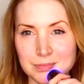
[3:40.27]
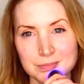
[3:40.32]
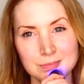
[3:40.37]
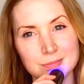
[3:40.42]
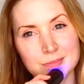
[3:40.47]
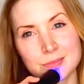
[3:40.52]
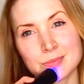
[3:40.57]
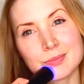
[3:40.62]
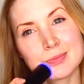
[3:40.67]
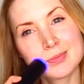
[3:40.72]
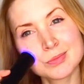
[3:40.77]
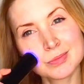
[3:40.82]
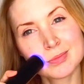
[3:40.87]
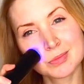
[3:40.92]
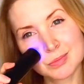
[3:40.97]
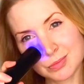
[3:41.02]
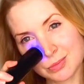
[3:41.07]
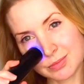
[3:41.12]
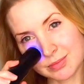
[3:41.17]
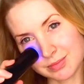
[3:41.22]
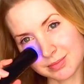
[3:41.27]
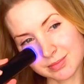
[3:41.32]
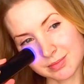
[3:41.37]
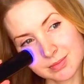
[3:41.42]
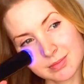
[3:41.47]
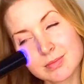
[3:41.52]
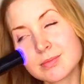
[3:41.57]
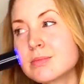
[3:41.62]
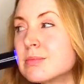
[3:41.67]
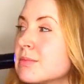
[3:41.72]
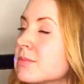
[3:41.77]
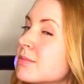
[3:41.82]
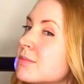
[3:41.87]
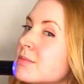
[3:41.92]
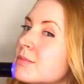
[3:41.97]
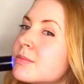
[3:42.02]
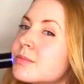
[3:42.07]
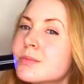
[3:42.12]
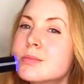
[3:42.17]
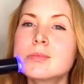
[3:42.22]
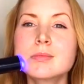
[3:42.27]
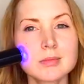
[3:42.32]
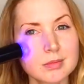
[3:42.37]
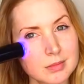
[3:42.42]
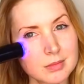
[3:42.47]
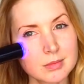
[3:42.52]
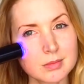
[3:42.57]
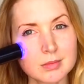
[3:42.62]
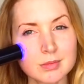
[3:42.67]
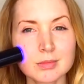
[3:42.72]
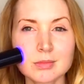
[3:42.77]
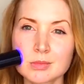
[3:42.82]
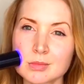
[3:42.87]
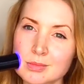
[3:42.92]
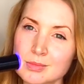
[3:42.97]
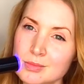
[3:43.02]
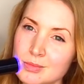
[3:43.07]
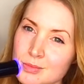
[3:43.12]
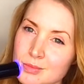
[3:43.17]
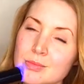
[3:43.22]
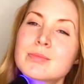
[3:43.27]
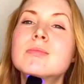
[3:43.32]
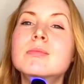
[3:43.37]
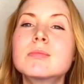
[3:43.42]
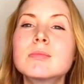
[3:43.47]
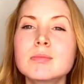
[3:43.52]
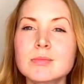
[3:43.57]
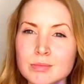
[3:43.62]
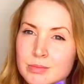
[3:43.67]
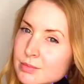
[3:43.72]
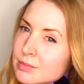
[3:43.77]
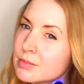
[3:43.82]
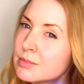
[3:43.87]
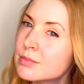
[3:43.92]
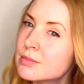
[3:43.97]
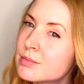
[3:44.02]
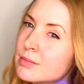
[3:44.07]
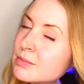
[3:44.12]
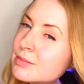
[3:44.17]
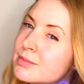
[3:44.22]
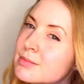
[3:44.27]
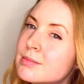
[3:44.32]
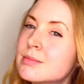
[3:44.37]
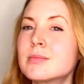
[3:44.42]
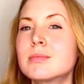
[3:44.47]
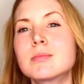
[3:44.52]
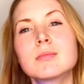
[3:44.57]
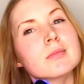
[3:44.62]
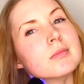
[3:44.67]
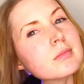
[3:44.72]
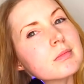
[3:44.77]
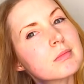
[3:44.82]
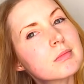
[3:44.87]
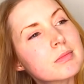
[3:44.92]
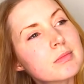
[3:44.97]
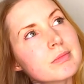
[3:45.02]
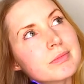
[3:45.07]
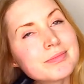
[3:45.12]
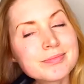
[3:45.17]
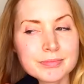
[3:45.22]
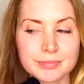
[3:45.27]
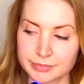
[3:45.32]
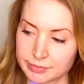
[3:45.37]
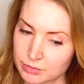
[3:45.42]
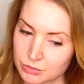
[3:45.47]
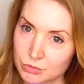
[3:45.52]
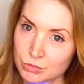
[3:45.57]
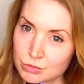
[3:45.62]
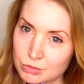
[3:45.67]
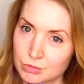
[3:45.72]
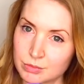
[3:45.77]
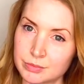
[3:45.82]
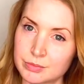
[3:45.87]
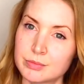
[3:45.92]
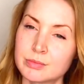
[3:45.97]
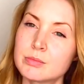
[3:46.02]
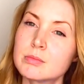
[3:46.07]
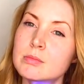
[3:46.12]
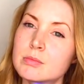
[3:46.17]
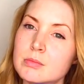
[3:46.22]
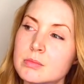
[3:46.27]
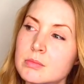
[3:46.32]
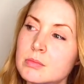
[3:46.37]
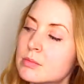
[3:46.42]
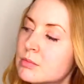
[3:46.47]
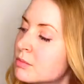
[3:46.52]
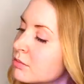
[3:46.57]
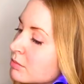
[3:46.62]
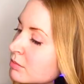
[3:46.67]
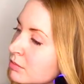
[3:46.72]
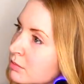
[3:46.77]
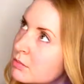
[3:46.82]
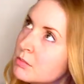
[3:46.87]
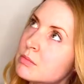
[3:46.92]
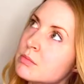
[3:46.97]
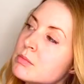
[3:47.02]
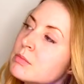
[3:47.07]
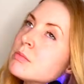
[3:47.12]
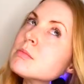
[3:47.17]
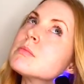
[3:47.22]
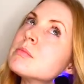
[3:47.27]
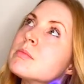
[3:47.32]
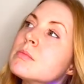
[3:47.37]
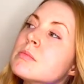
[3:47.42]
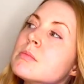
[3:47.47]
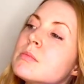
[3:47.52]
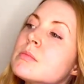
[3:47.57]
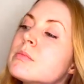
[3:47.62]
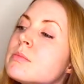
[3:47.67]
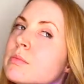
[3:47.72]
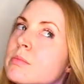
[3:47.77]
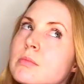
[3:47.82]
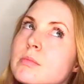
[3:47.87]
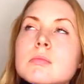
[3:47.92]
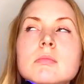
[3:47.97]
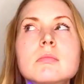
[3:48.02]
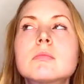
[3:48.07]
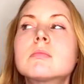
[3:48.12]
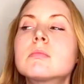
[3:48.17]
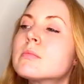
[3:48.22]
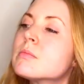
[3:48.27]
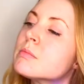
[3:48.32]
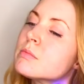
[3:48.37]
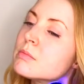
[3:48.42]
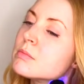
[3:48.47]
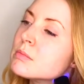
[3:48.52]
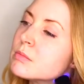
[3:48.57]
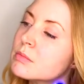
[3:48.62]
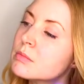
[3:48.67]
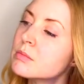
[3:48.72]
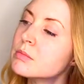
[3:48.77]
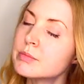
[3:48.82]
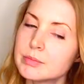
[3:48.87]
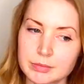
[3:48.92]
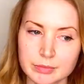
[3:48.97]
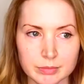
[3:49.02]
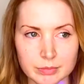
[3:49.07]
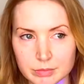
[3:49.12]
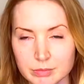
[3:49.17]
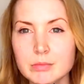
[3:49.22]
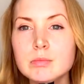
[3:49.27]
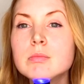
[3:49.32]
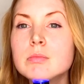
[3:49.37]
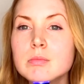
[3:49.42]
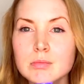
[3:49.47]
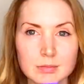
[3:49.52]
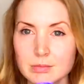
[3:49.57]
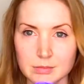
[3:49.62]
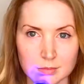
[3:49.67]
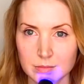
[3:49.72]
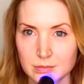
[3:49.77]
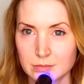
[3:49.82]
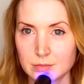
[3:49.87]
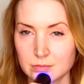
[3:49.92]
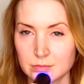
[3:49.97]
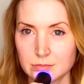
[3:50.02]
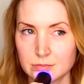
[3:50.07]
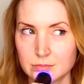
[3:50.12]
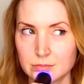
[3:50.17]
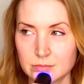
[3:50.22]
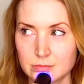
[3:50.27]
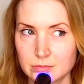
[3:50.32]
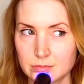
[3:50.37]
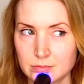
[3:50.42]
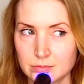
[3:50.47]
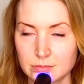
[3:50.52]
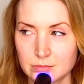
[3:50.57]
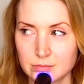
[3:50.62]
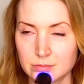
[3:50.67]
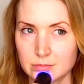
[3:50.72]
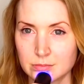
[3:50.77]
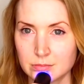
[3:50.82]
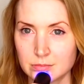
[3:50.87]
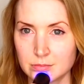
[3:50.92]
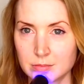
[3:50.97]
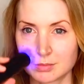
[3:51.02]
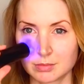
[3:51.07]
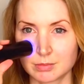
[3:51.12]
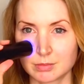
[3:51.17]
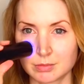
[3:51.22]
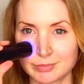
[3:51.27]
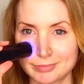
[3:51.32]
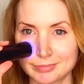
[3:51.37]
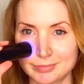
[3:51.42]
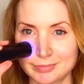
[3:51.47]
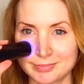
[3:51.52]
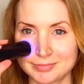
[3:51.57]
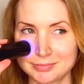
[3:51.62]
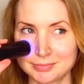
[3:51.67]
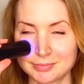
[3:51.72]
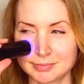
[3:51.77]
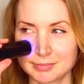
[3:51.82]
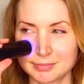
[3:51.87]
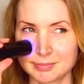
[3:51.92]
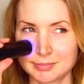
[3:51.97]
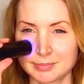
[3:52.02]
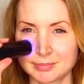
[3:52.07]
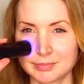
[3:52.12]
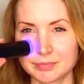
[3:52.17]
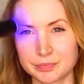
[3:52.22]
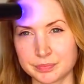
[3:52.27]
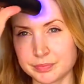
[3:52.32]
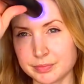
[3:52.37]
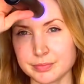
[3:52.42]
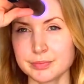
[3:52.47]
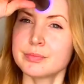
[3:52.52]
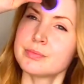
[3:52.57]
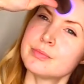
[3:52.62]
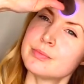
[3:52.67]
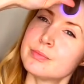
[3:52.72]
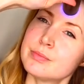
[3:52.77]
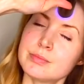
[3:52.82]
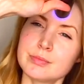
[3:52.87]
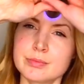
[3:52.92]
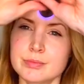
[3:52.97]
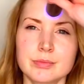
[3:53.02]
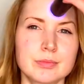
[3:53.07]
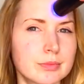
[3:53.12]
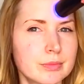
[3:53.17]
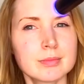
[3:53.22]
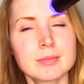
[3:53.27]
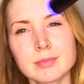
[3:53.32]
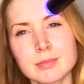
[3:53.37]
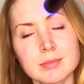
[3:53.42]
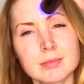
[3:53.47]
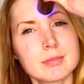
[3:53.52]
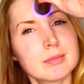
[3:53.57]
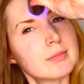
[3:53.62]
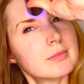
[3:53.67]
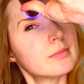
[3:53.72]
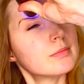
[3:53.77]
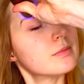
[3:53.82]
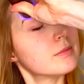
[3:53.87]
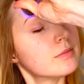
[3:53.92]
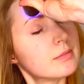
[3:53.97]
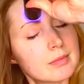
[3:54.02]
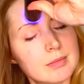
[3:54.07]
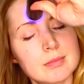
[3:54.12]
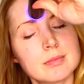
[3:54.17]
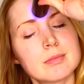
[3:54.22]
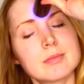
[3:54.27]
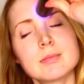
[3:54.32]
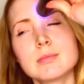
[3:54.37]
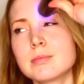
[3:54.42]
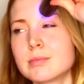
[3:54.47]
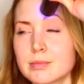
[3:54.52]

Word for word: low level laser therapy has been used since the 1960s in hospitals to treat um, issues that are going on beneath the surface of the skin. So, like I said, to rebuild cartilage, heal tendons, post operative surgery, etc.